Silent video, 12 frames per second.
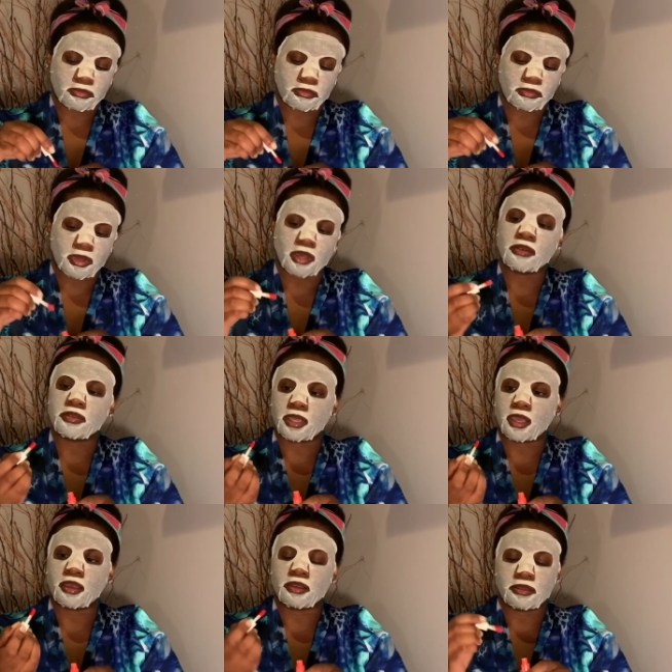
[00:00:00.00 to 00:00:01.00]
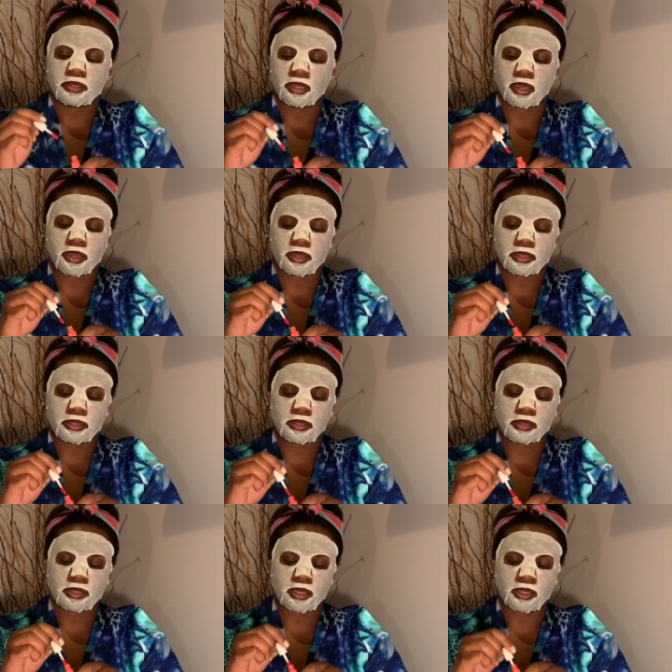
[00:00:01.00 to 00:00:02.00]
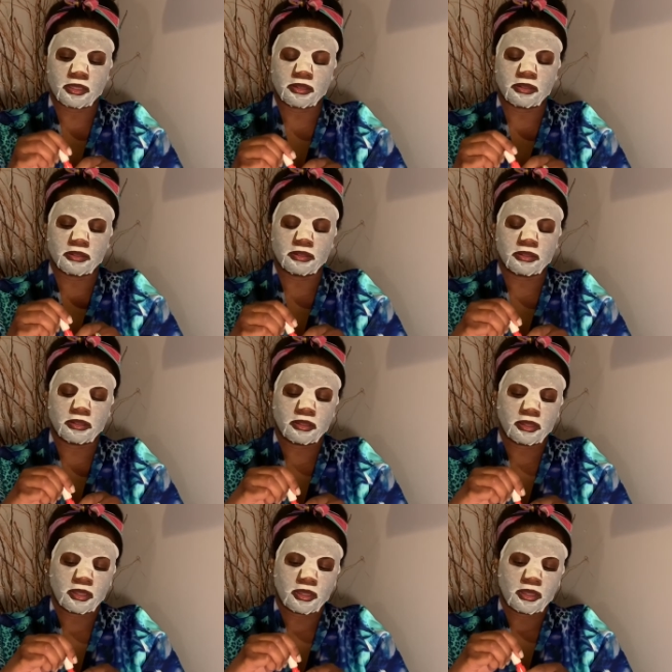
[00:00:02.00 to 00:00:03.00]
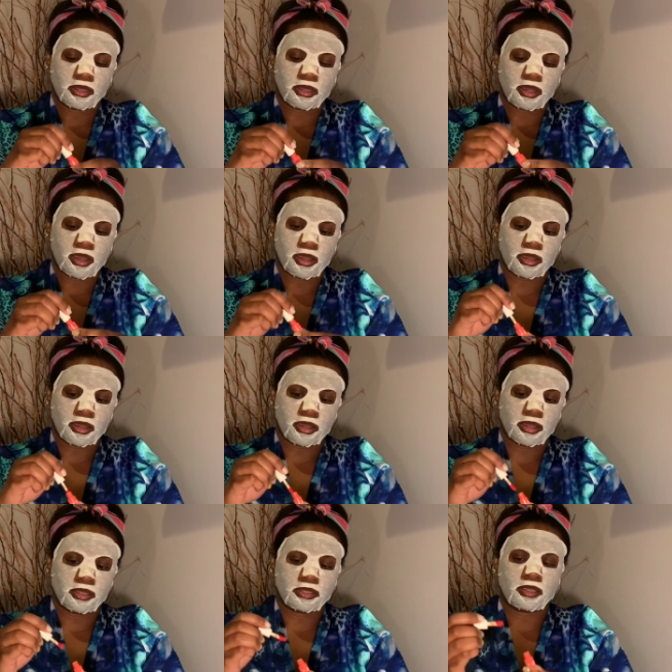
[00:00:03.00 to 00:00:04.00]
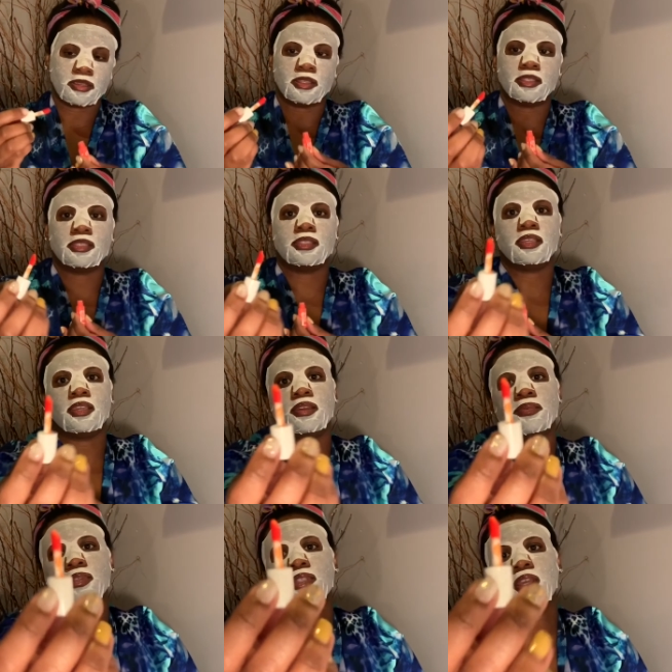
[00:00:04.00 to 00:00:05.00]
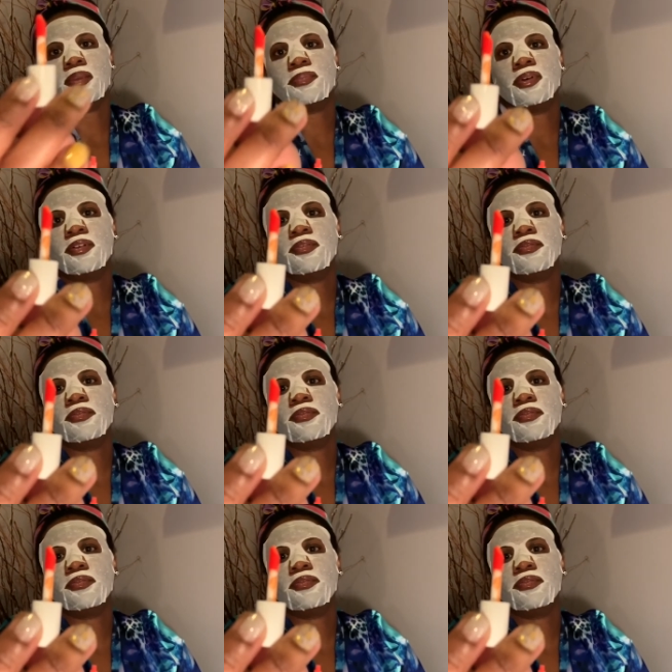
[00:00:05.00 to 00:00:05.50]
Oh yeah. So it's like a little, so you can see what type of,